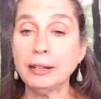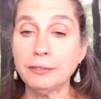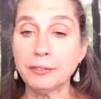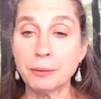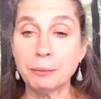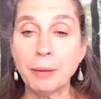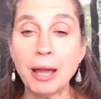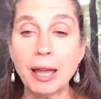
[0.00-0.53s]
of the
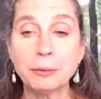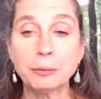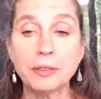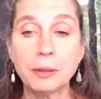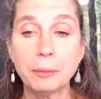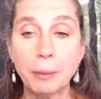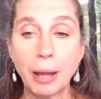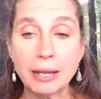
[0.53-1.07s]
mind, when
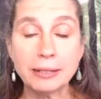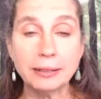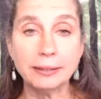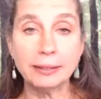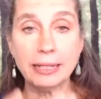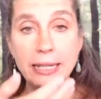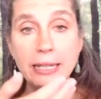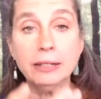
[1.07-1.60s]
the mind
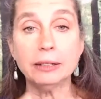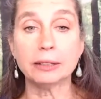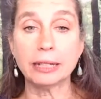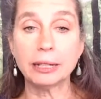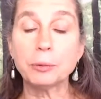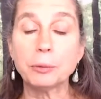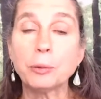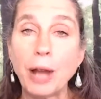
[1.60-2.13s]
is healed,
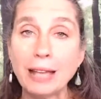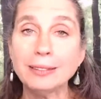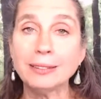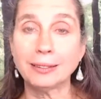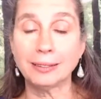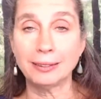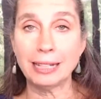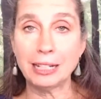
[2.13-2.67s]
it
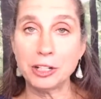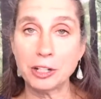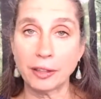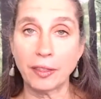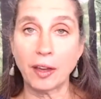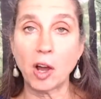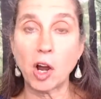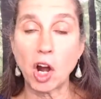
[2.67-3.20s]
rests into
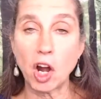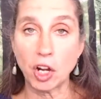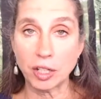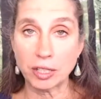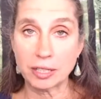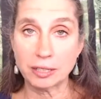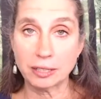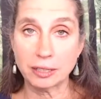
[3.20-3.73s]
the
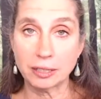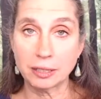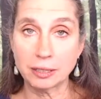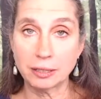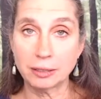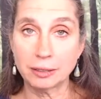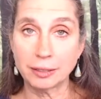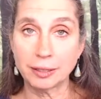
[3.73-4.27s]
heart.
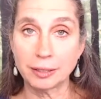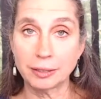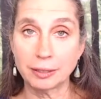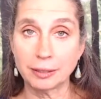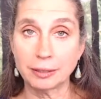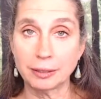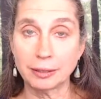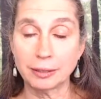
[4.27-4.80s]

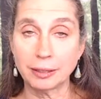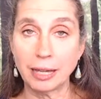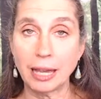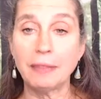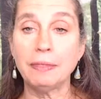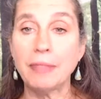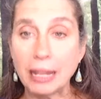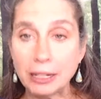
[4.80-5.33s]

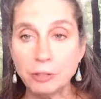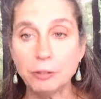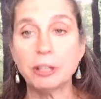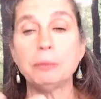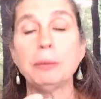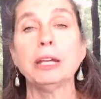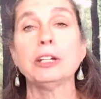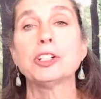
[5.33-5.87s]
And then you
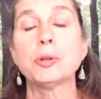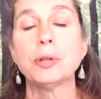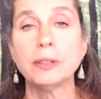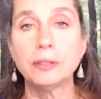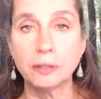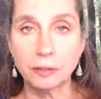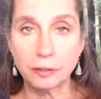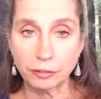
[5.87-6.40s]
can make
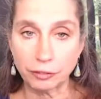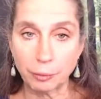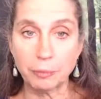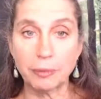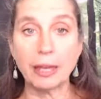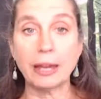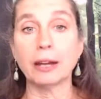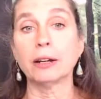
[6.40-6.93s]
choices from
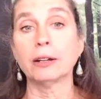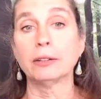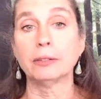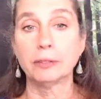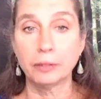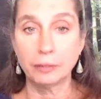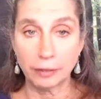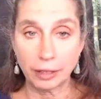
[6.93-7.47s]
there.
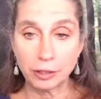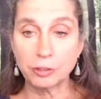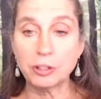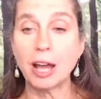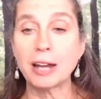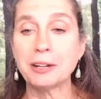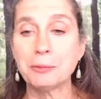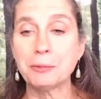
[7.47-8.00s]
Then you're
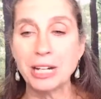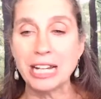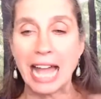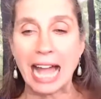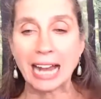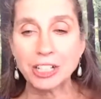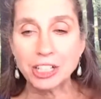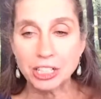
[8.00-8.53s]
not in
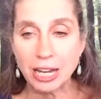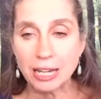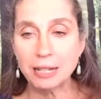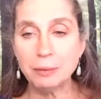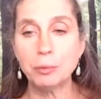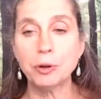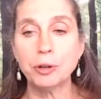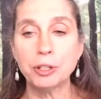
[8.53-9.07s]
reaction
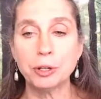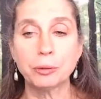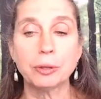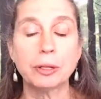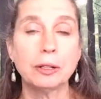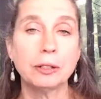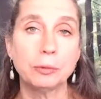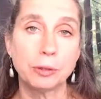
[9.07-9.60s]
anymore, you're
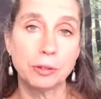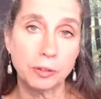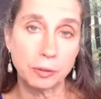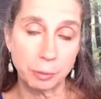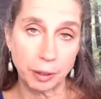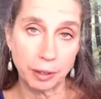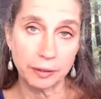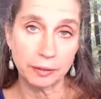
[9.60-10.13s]
in
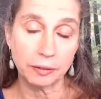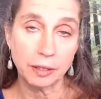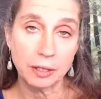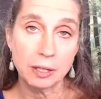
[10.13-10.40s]
response.